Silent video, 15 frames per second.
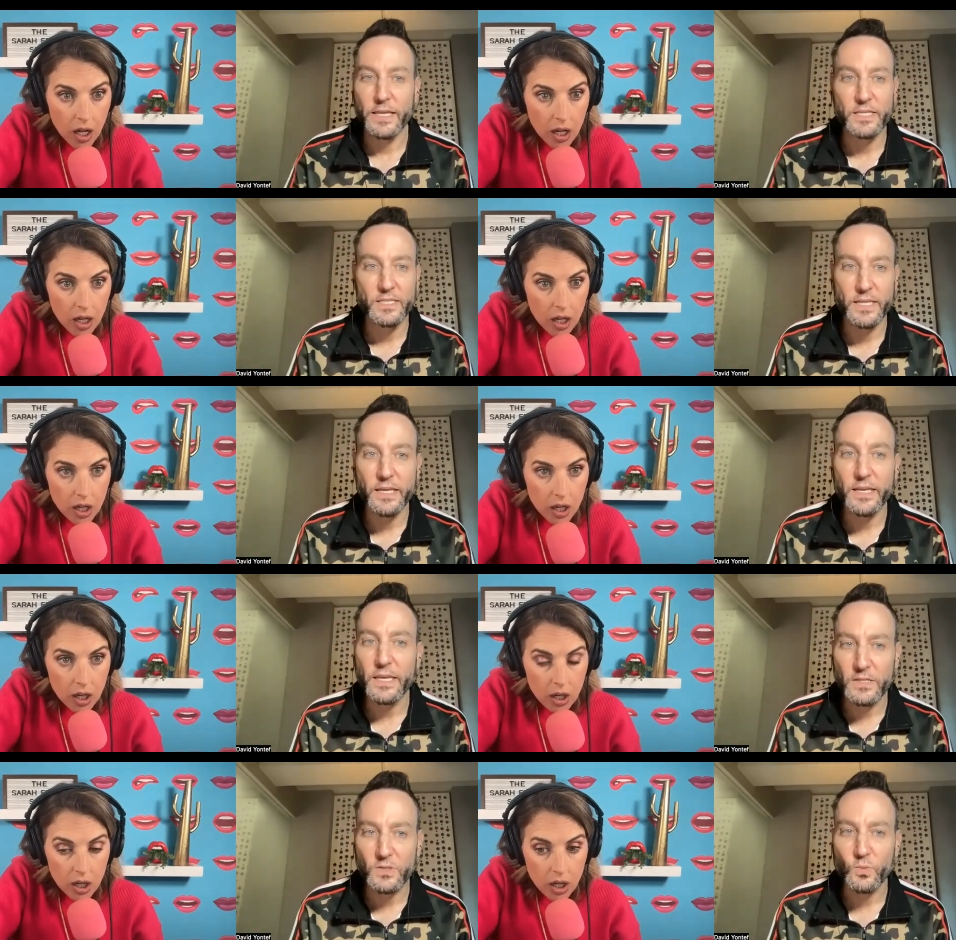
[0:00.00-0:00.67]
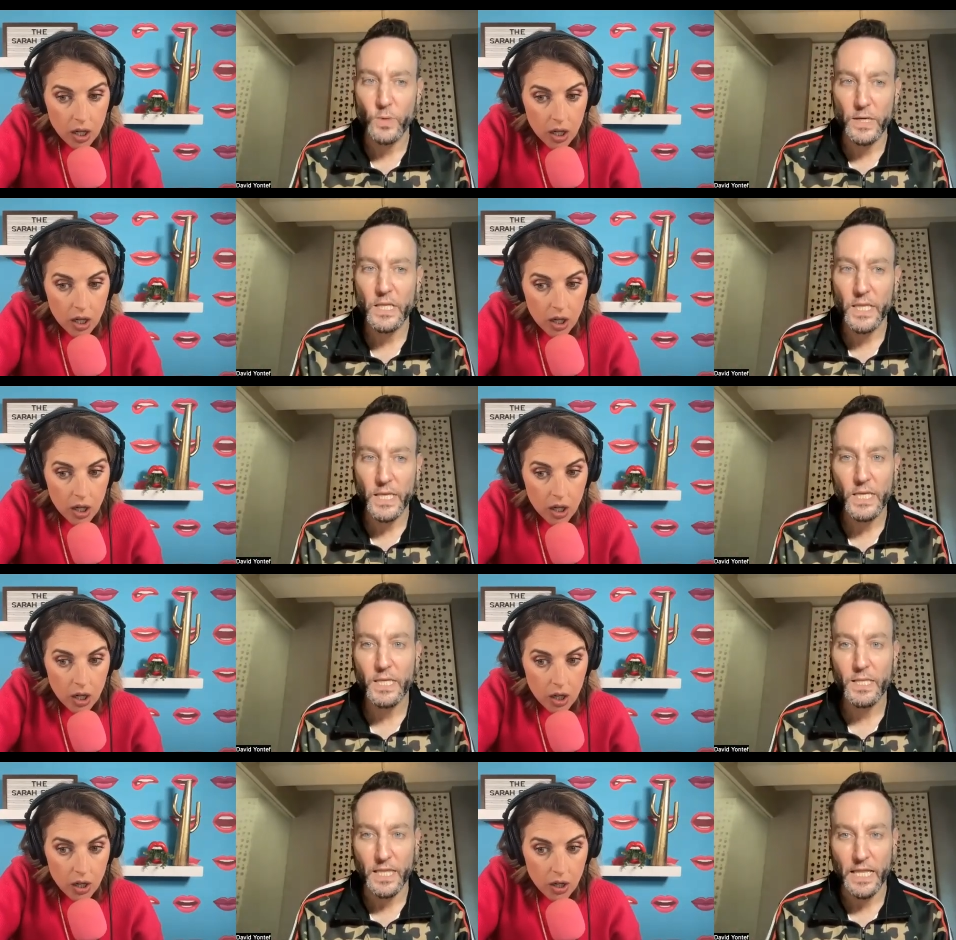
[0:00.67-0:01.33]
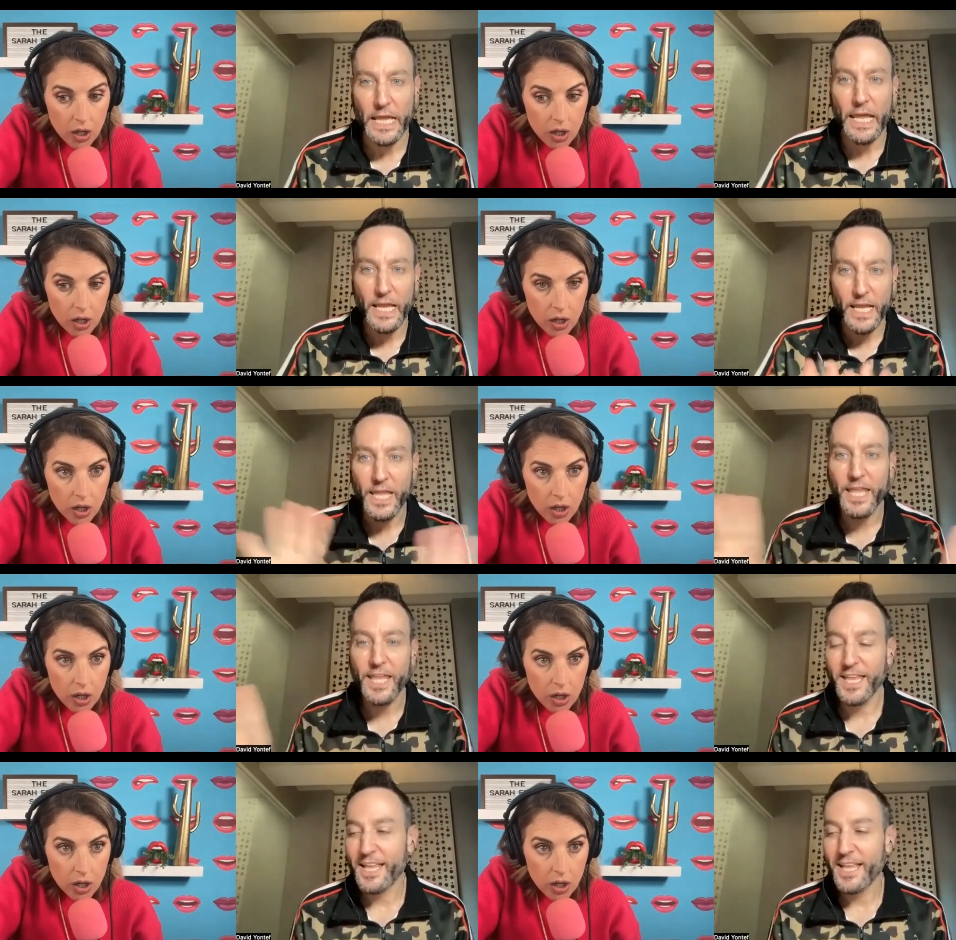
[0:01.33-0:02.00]
Speaker 1: like Siggy's really like
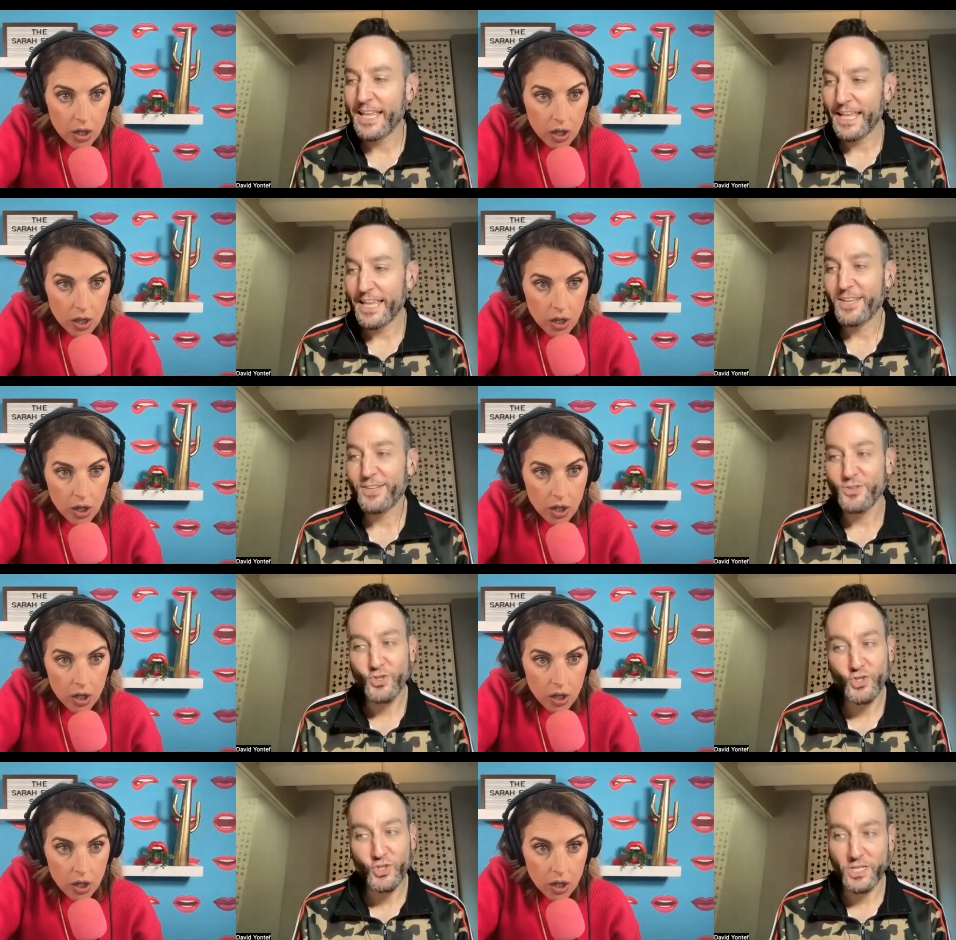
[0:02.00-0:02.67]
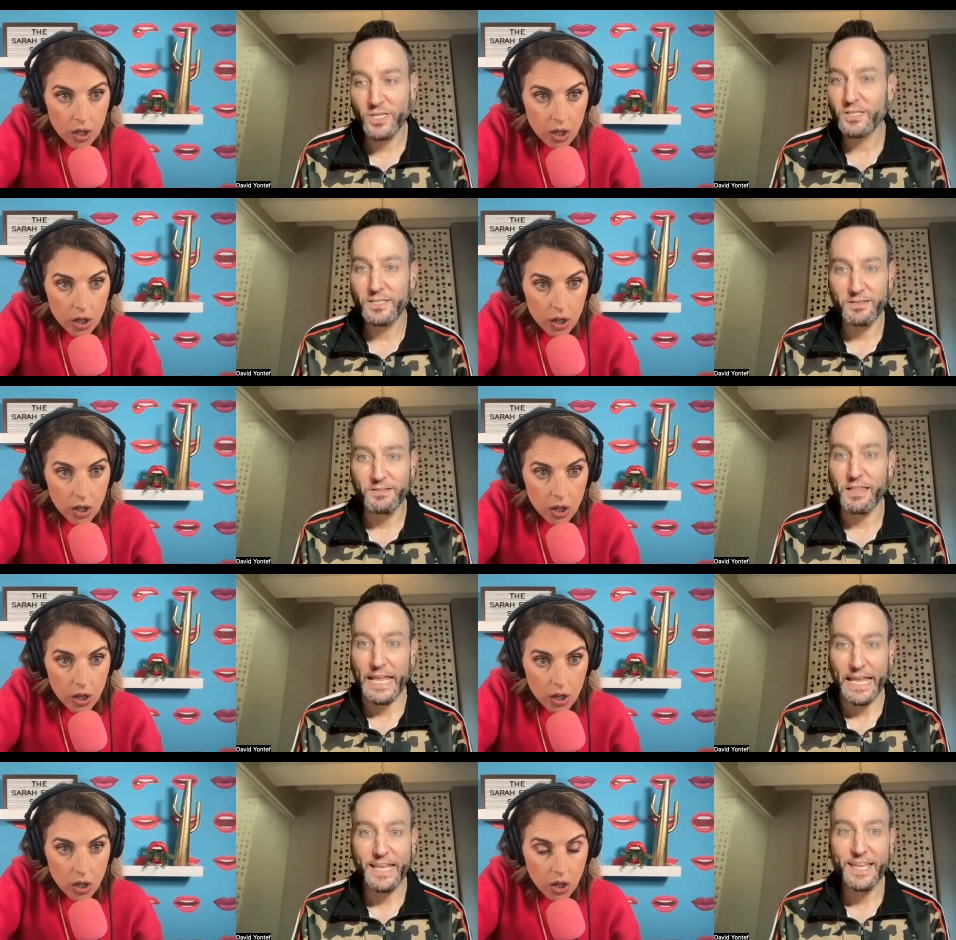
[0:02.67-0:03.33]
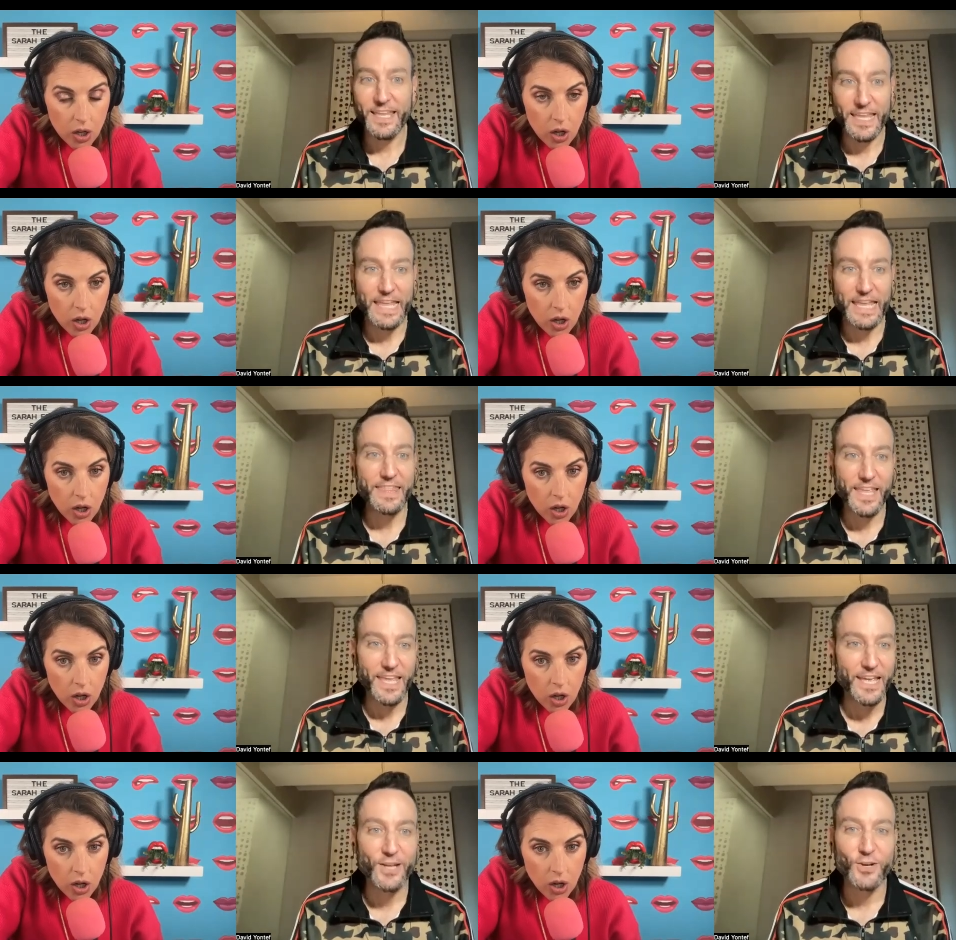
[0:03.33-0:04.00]
she's like in
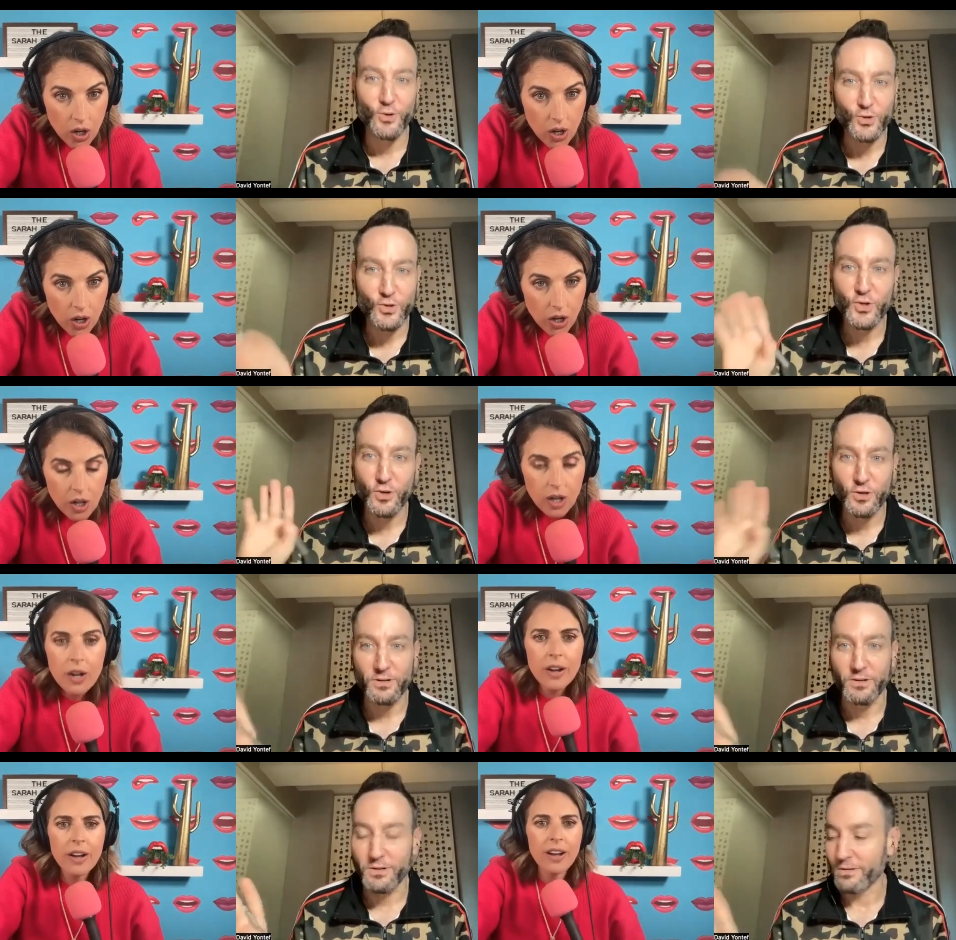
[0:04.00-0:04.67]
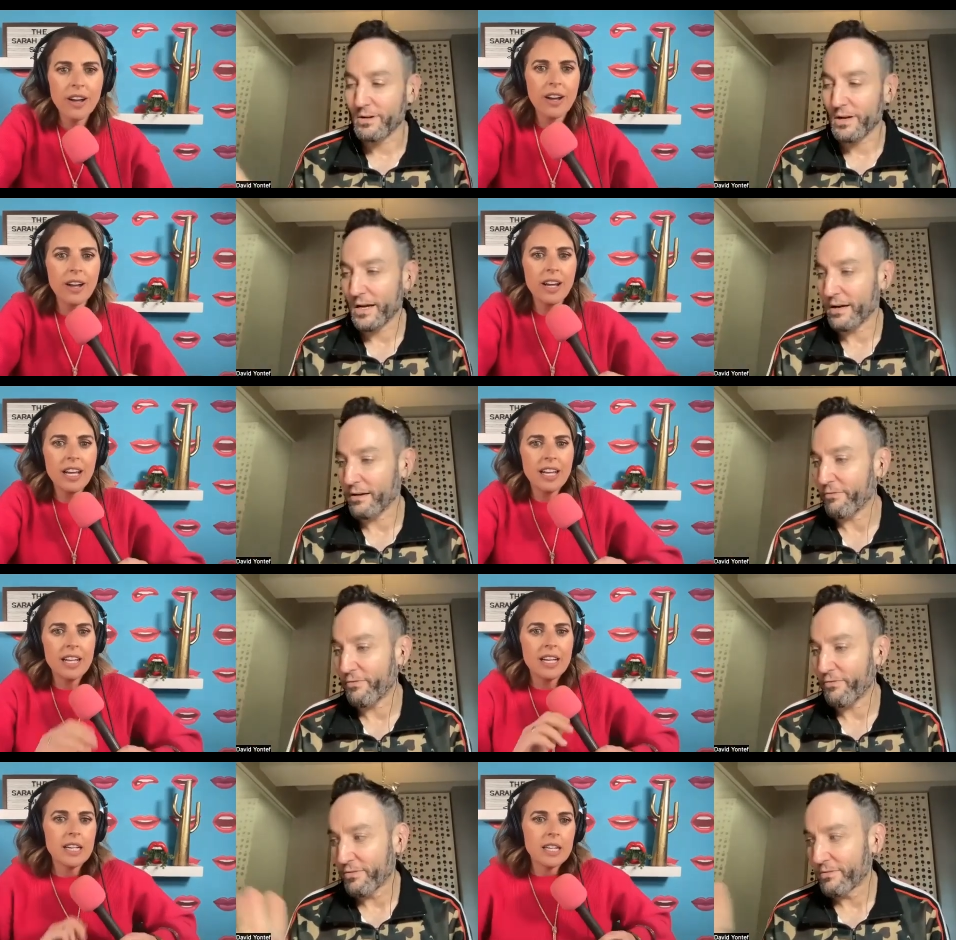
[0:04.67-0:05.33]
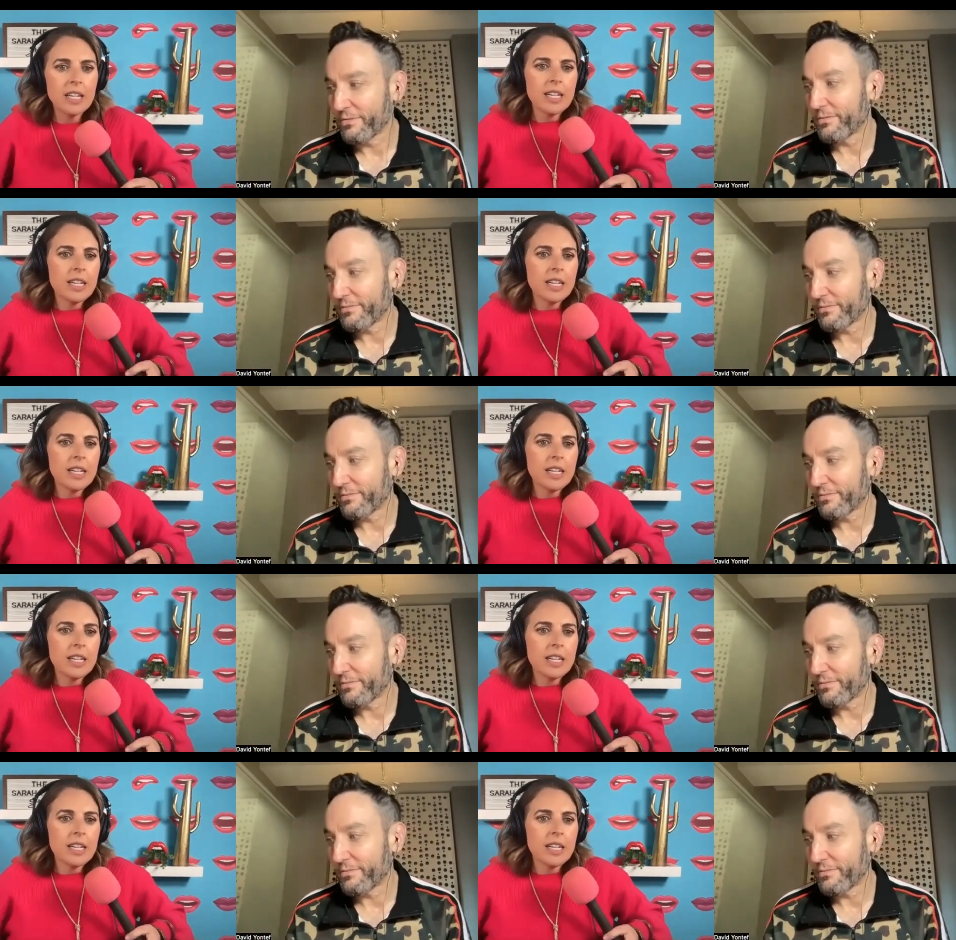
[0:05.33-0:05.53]
the inner circle of